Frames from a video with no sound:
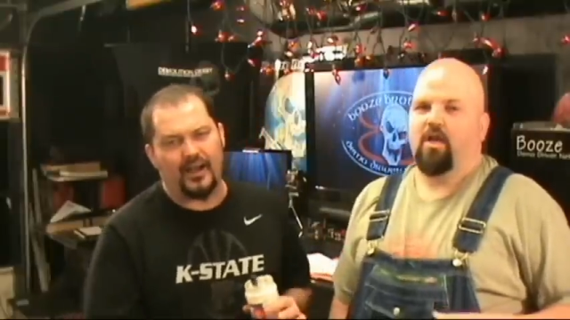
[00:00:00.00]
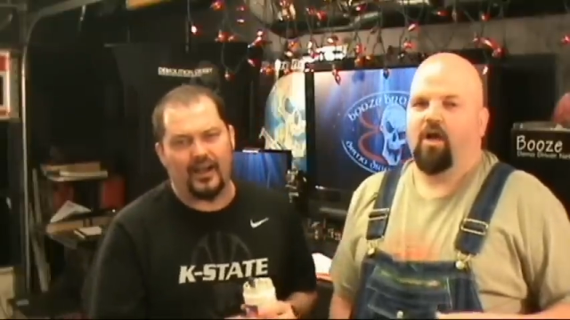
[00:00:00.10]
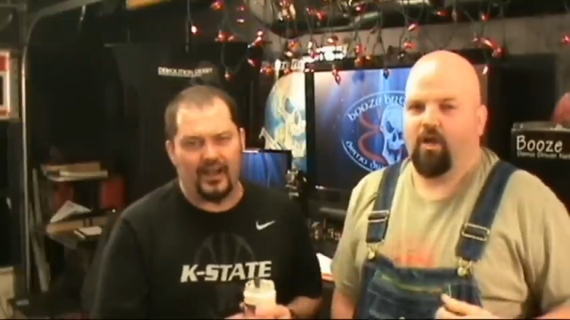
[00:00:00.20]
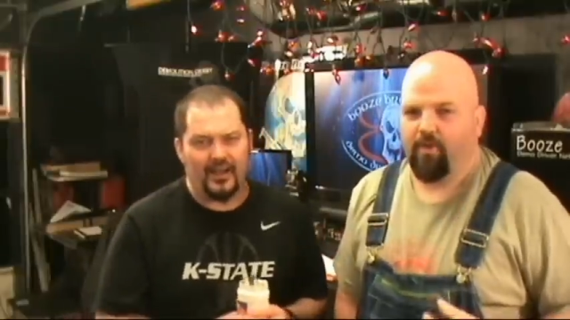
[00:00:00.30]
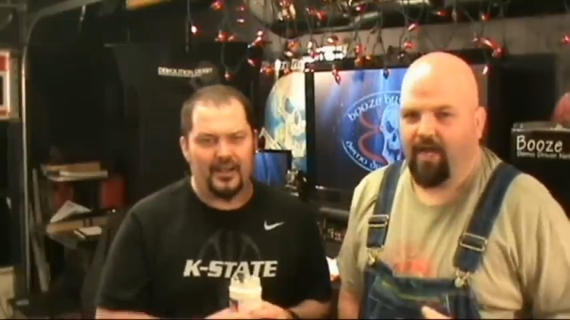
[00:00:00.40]

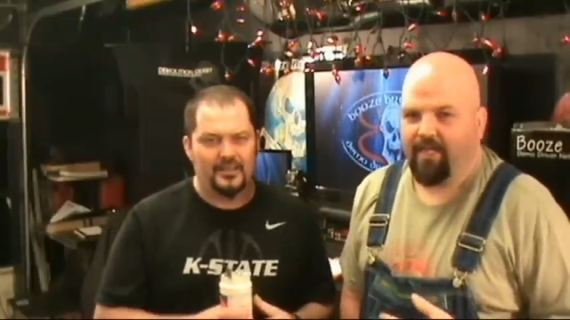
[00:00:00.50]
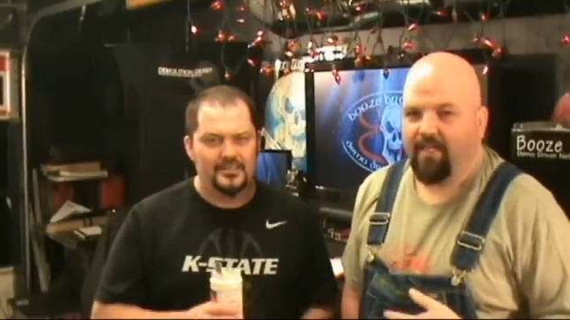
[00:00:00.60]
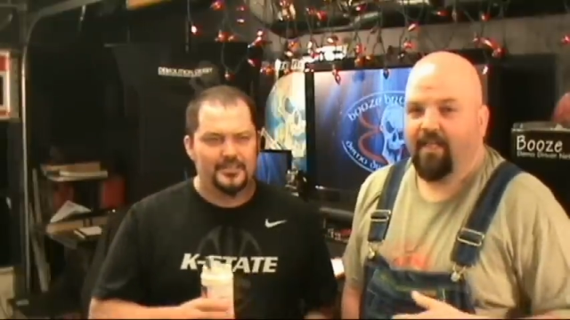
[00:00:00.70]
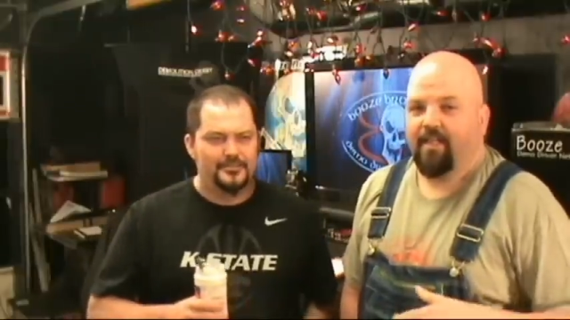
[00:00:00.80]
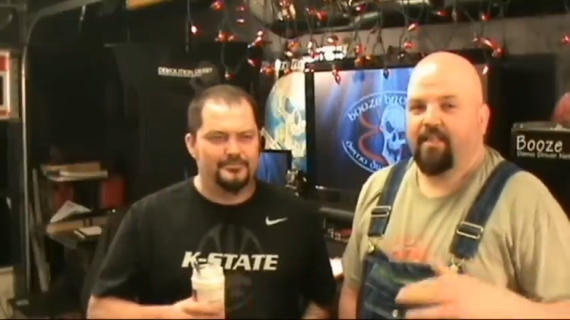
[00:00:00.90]
Speaker 1: All right.
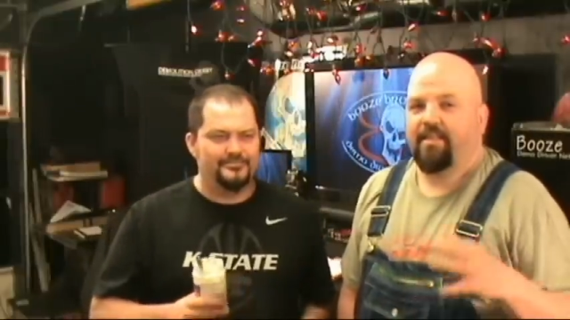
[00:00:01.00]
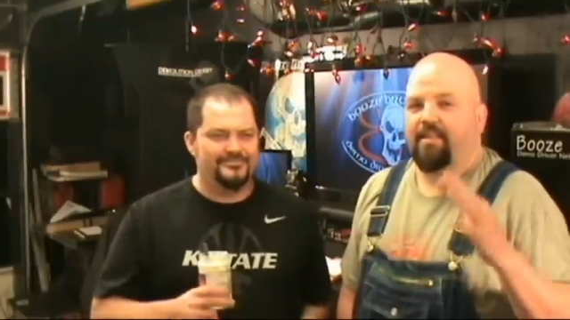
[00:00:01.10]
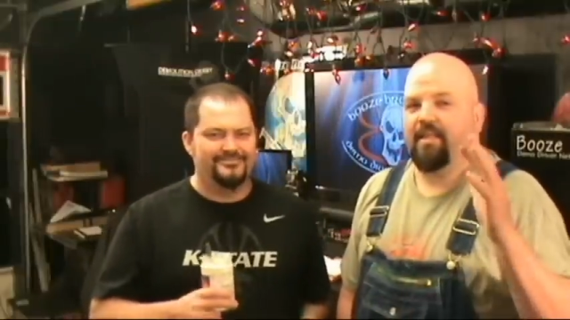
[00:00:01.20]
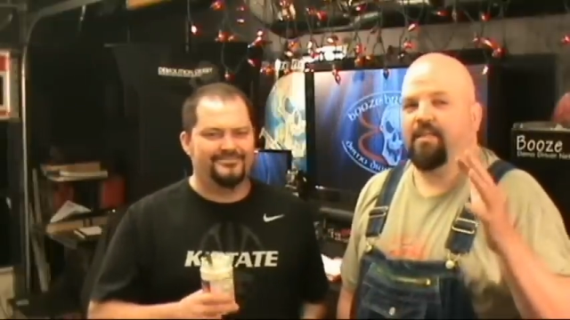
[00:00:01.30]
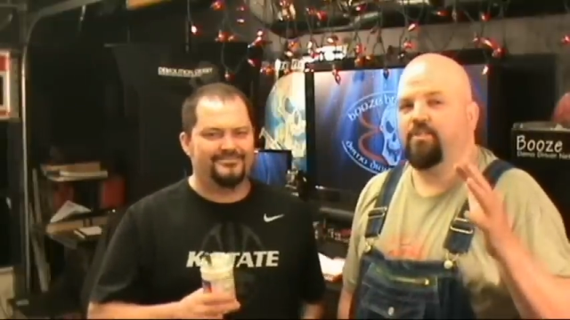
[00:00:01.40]

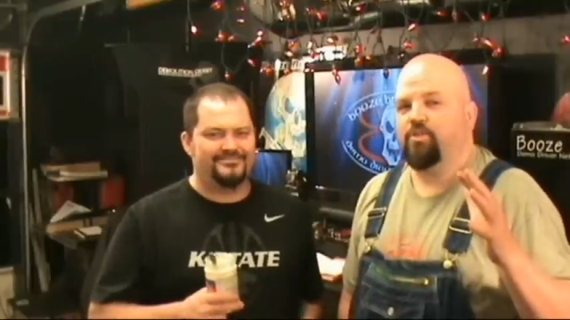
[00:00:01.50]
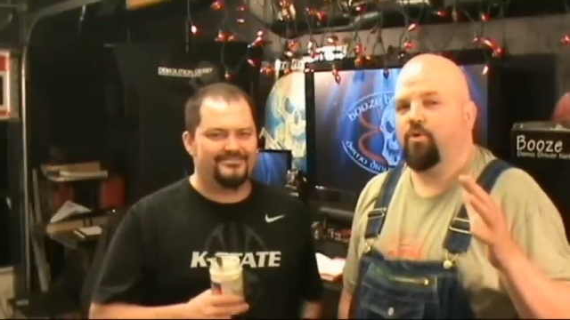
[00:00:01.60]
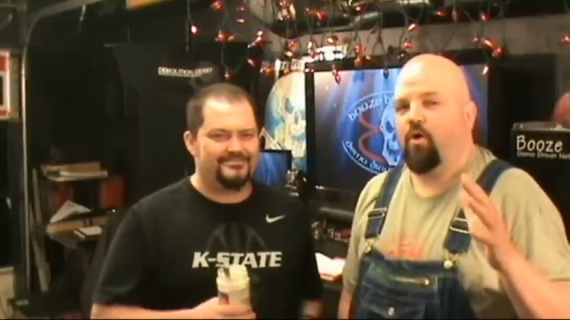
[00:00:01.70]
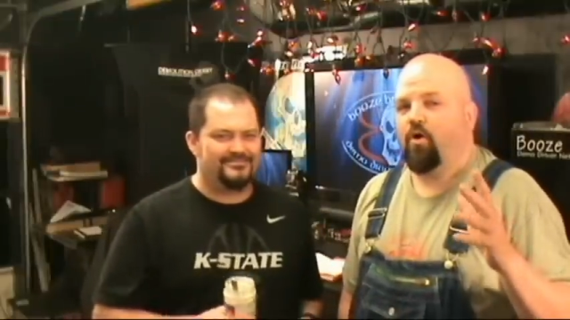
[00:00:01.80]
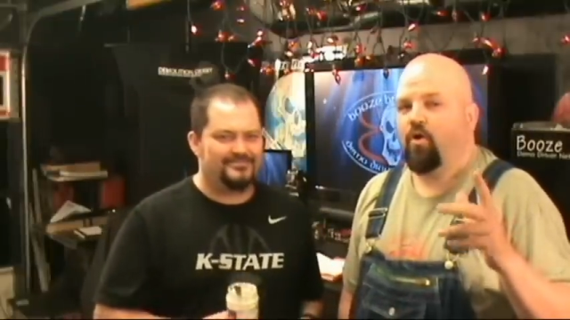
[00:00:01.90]
Thanks
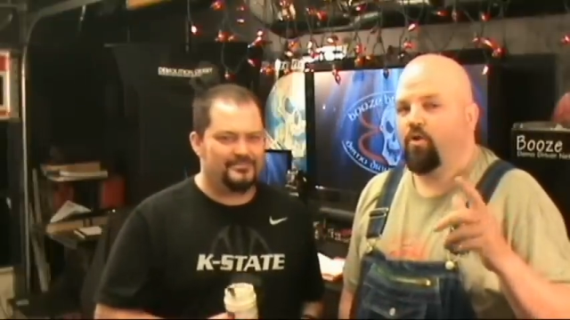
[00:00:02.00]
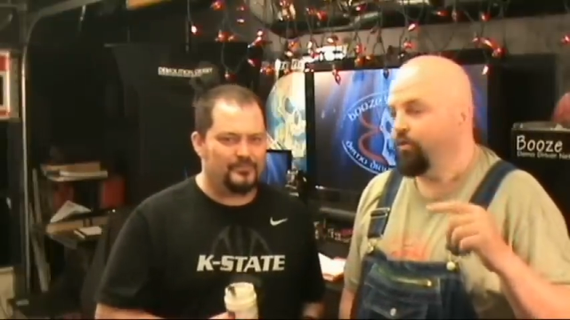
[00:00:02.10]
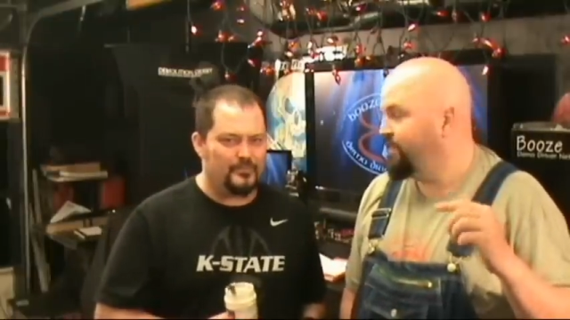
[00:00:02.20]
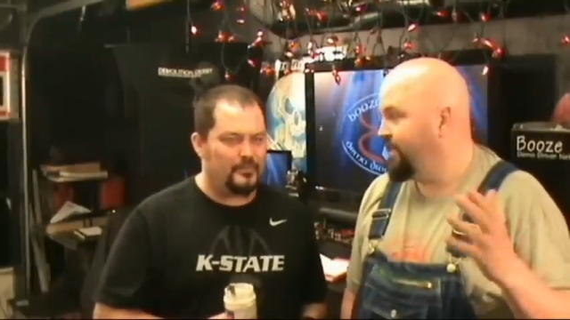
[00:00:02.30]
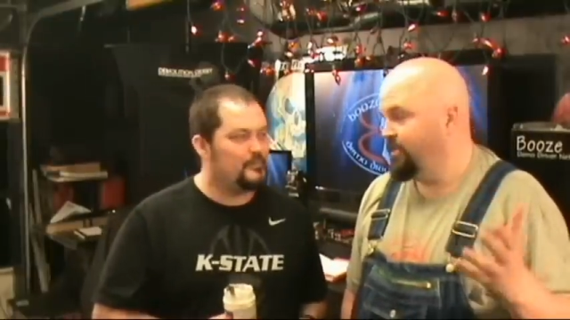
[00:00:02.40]
to all
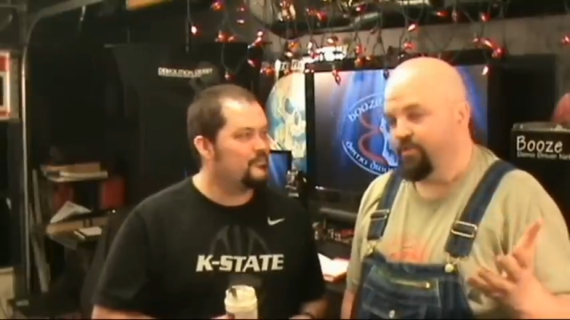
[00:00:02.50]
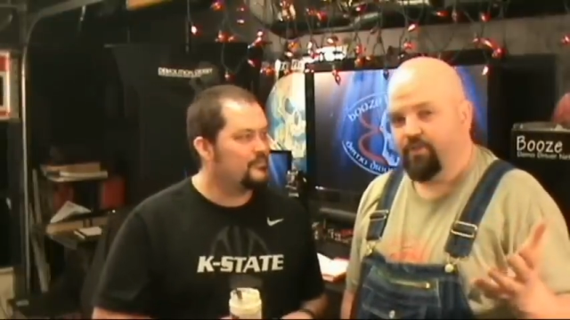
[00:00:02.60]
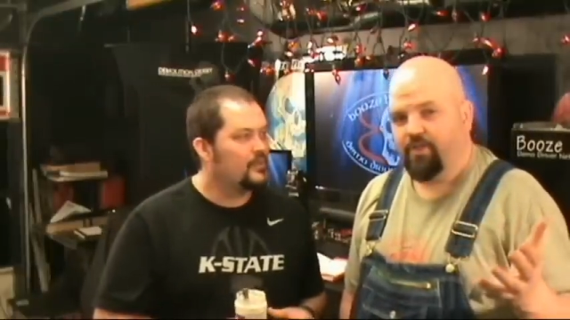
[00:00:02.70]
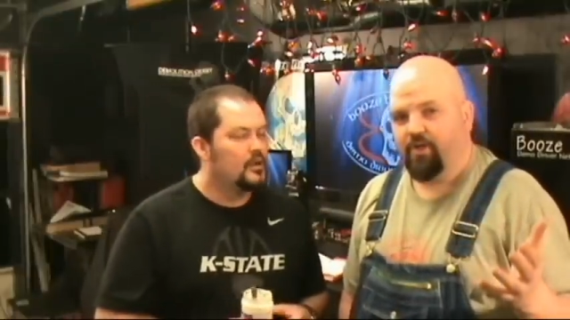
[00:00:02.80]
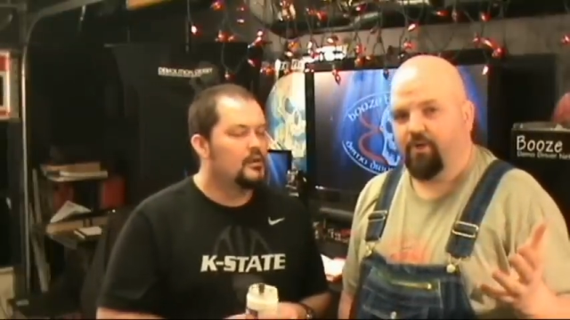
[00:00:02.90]
who have
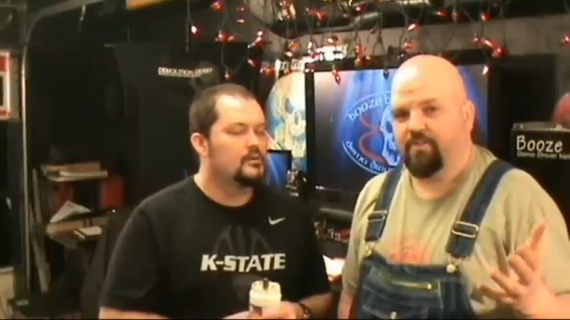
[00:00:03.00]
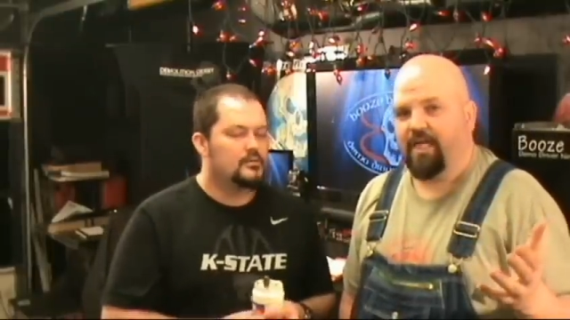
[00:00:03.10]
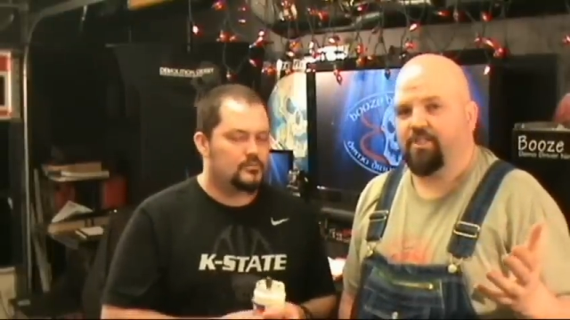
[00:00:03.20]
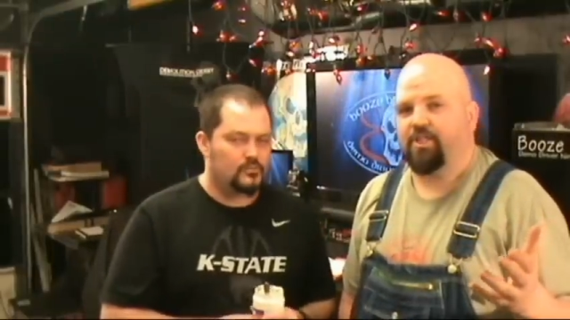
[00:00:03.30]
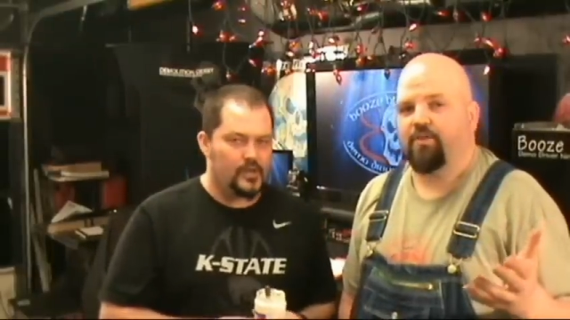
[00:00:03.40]
entered. You know, it was
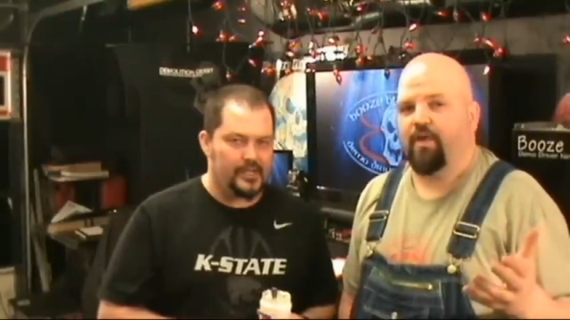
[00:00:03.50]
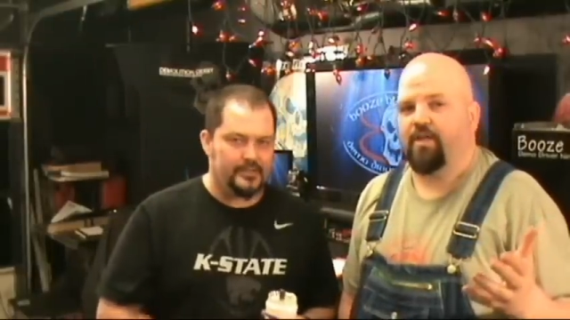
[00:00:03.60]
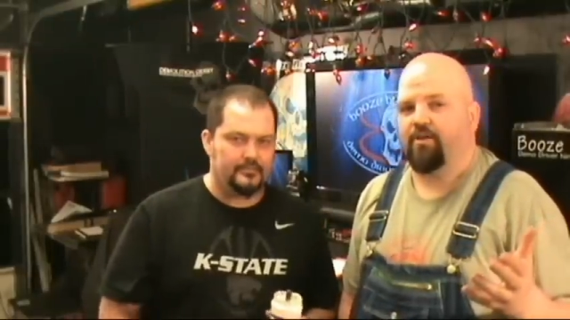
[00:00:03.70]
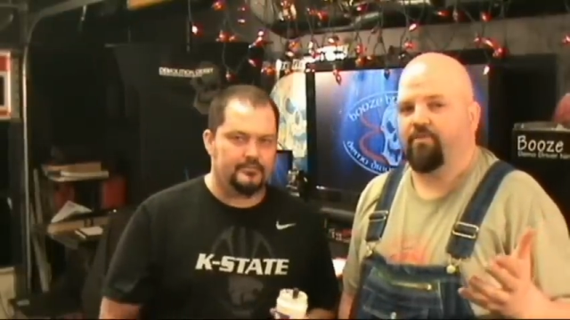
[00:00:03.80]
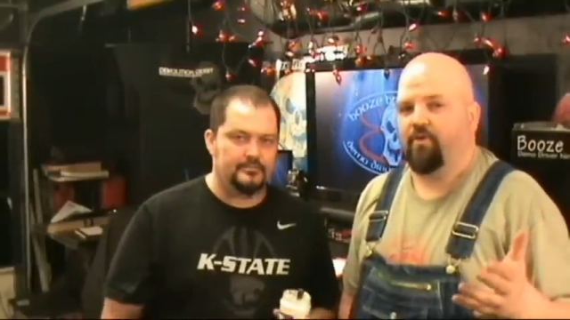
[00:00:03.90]
actually a
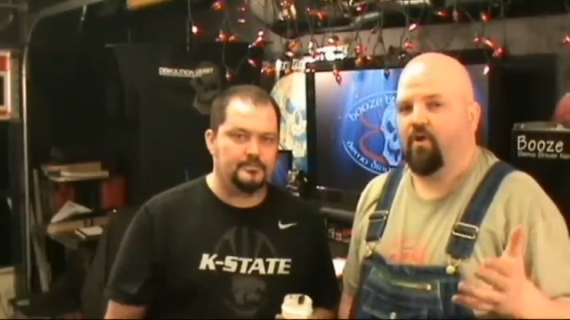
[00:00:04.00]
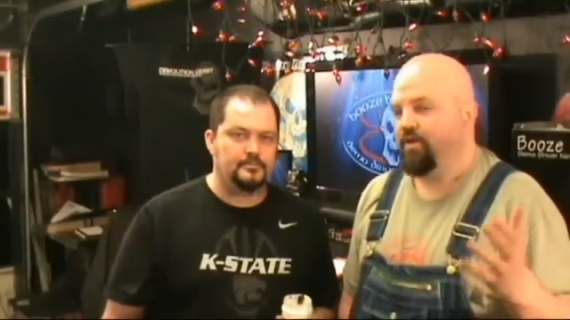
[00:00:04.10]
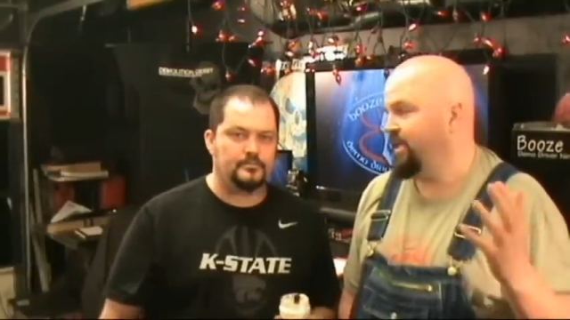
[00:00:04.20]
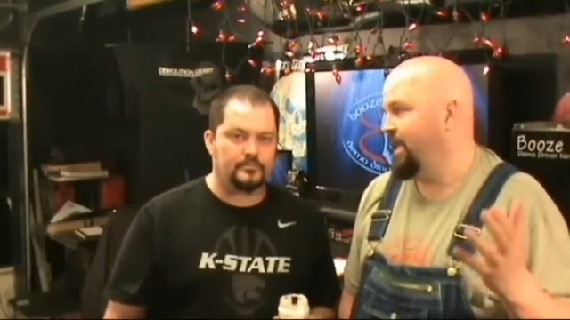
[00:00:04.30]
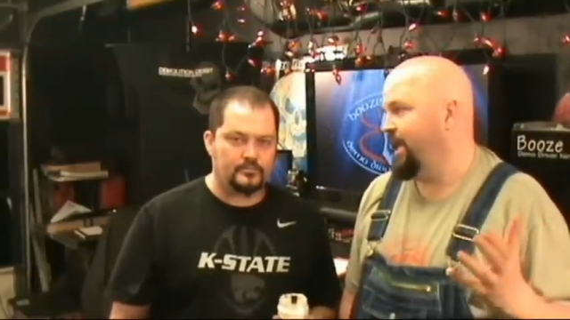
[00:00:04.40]
great year for
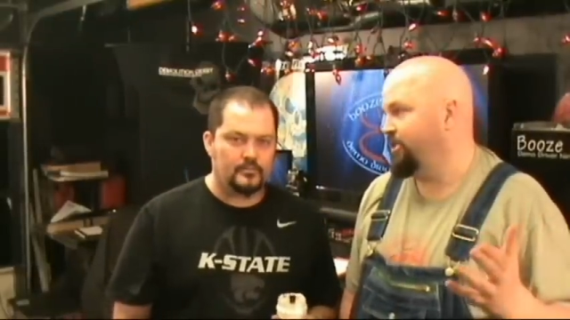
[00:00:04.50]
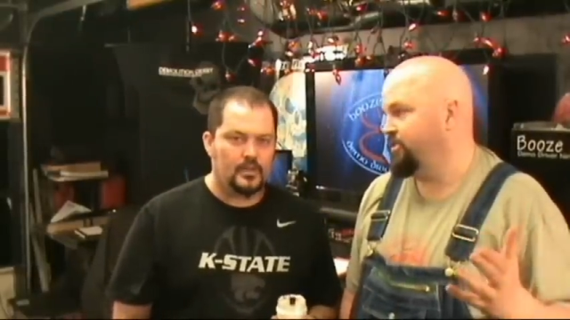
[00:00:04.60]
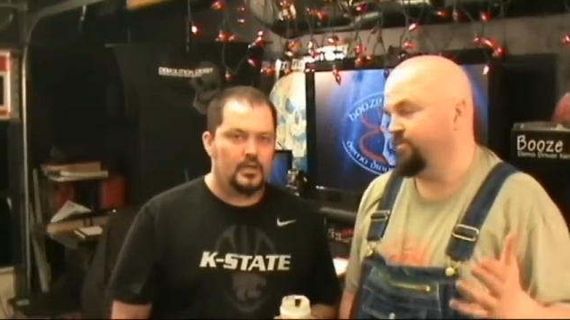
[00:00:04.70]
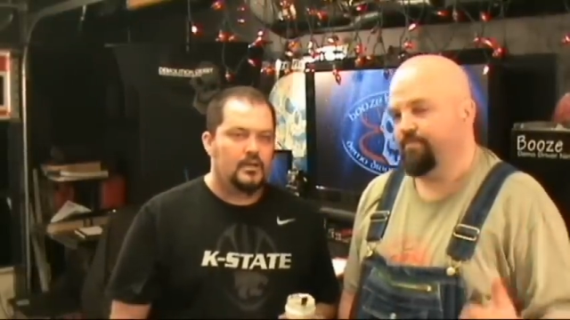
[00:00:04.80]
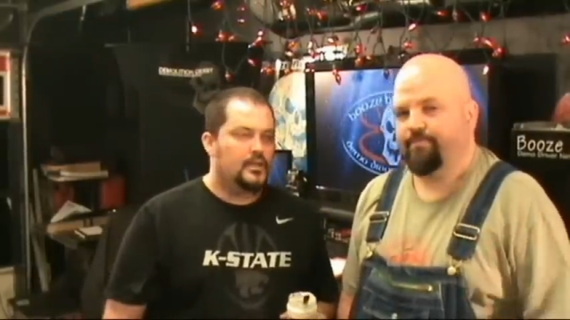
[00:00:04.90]
hard-hitting action.